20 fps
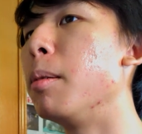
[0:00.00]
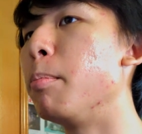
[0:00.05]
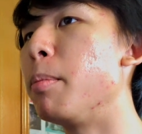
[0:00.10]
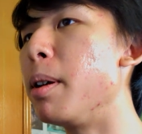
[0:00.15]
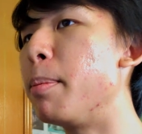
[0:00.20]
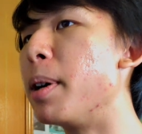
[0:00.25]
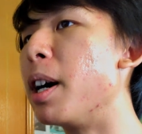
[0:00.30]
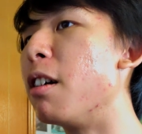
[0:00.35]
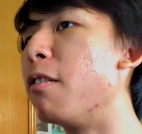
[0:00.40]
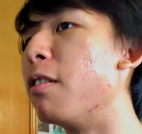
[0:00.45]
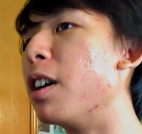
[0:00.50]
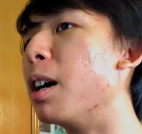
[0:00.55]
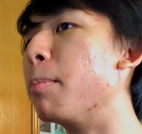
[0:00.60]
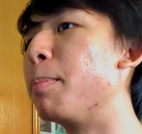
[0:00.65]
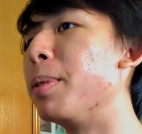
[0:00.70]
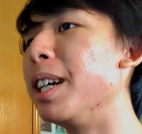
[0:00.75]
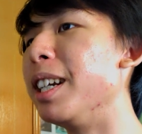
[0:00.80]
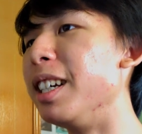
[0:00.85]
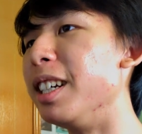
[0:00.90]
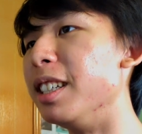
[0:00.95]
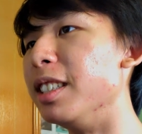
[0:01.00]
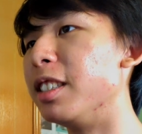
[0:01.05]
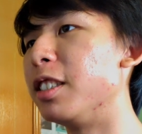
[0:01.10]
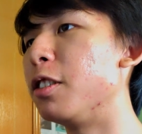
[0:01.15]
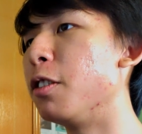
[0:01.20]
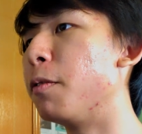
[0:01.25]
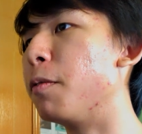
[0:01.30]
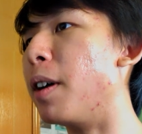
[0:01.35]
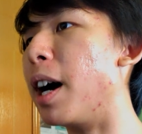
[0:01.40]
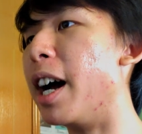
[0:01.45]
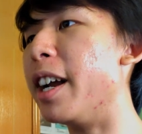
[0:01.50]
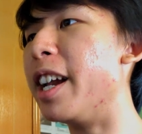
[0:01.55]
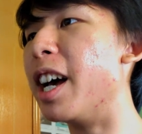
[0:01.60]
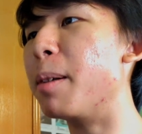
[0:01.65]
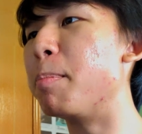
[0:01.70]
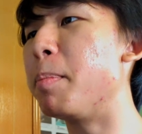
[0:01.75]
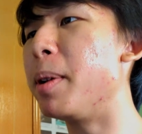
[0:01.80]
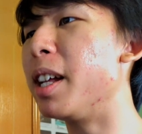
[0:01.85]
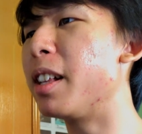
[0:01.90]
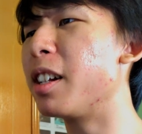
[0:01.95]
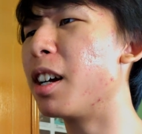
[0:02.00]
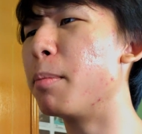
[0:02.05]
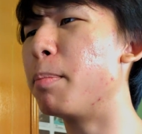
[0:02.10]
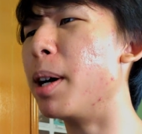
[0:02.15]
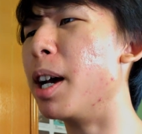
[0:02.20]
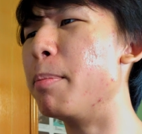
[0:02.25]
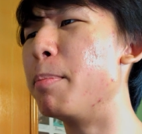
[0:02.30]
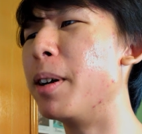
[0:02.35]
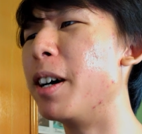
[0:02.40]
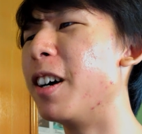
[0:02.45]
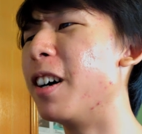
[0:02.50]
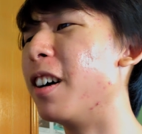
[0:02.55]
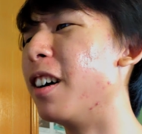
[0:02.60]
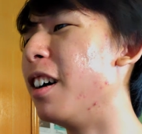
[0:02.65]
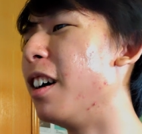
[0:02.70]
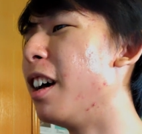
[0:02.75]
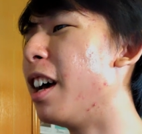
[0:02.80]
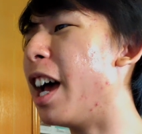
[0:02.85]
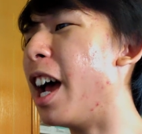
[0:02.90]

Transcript: People were pleased to find that Peter Piper